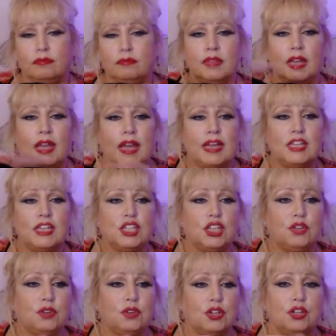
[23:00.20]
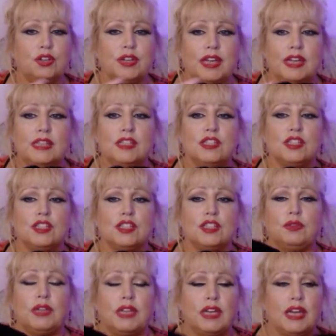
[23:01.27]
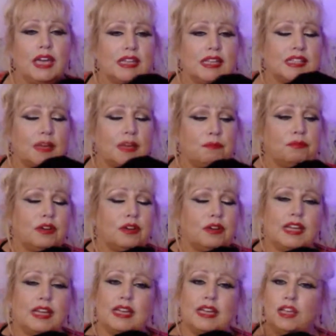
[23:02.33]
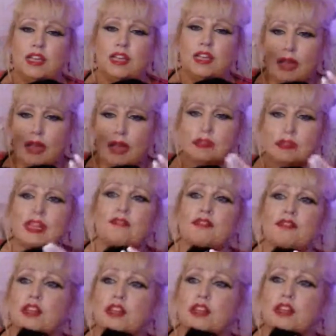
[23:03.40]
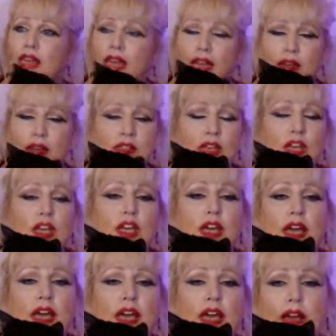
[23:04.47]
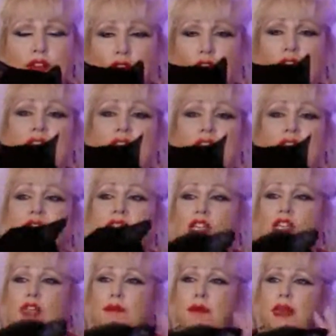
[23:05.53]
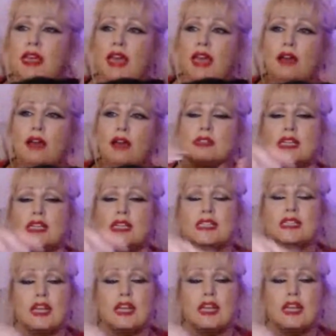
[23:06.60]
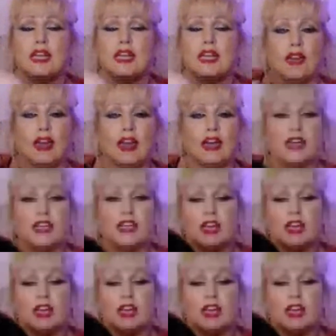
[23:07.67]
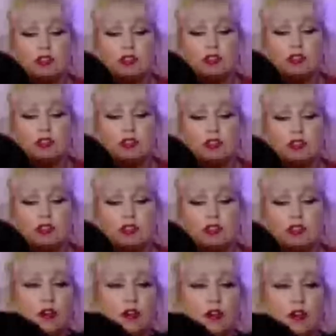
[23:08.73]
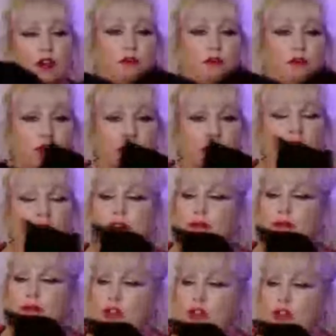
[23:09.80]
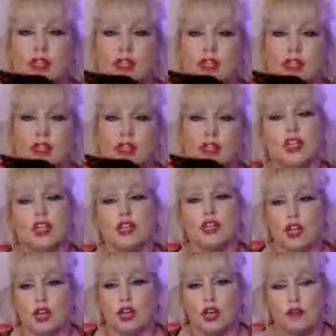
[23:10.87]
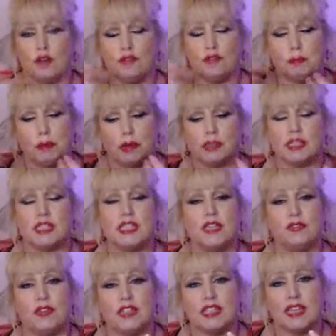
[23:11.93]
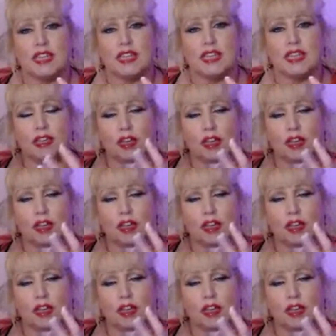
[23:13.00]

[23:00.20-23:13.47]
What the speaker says: And you can look into it separately. You know, how's love going to be? How's finances going to be? How's this and that? And we start off with a visualization of the positivity